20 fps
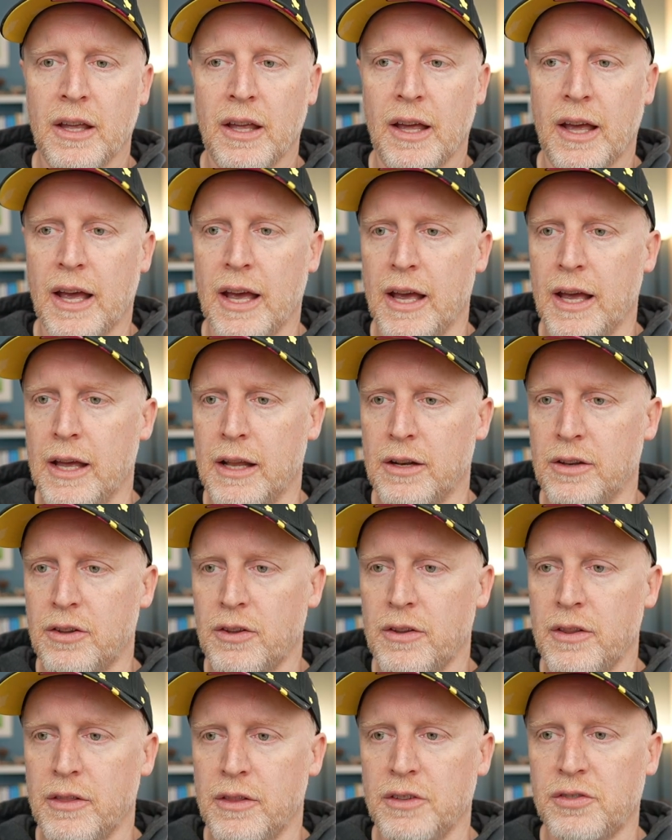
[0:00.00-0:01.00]
And
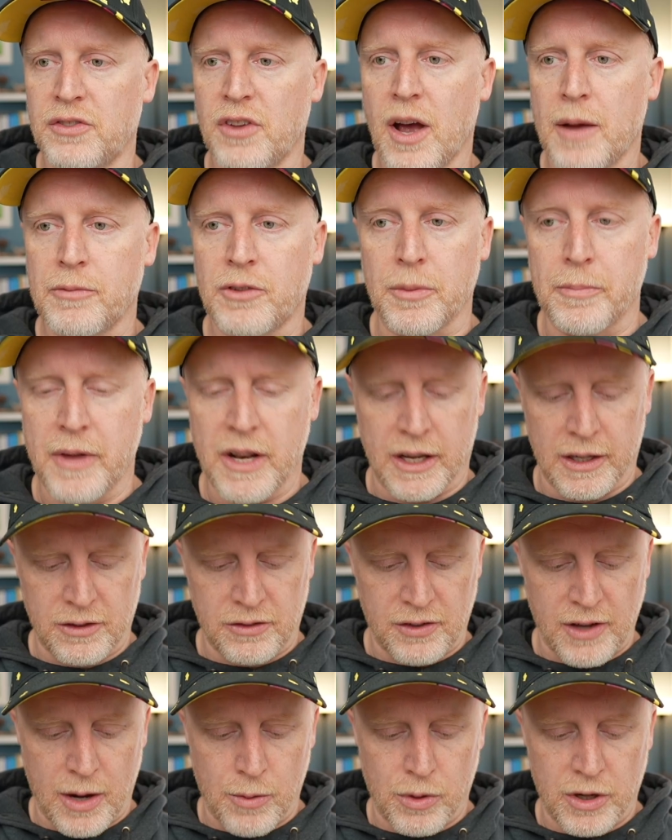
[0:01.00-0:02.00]
this time to minutes,
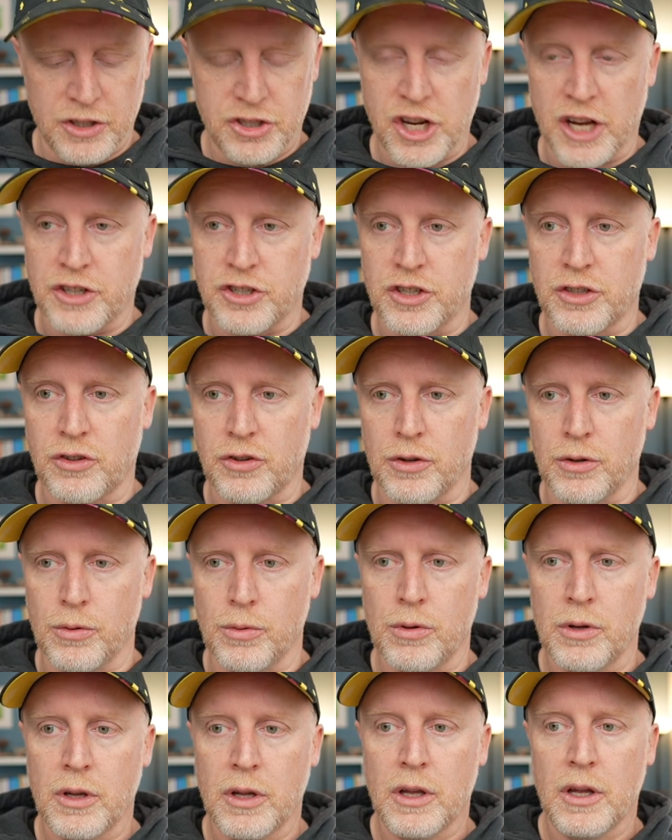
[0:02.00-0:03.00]
I want to change it to
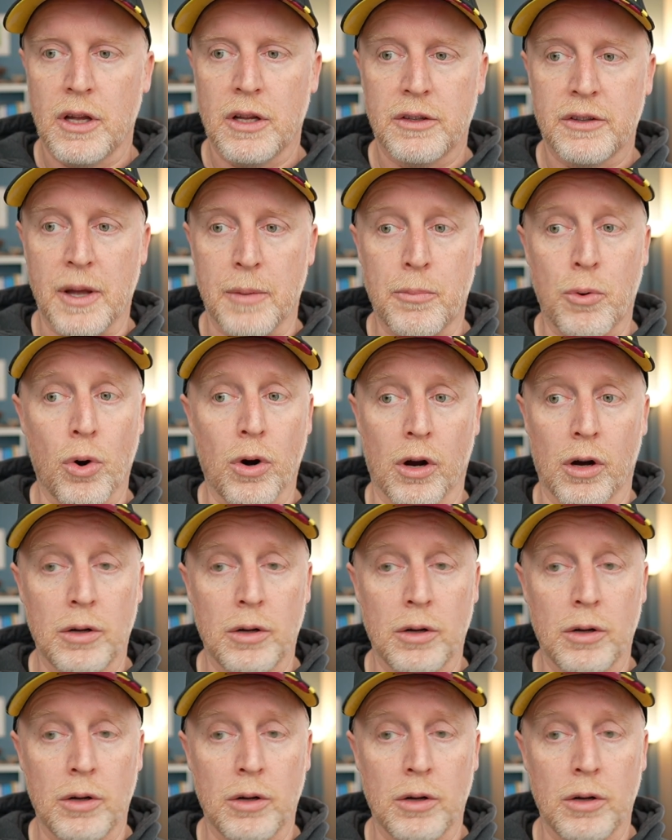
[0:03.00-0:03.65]
temporal.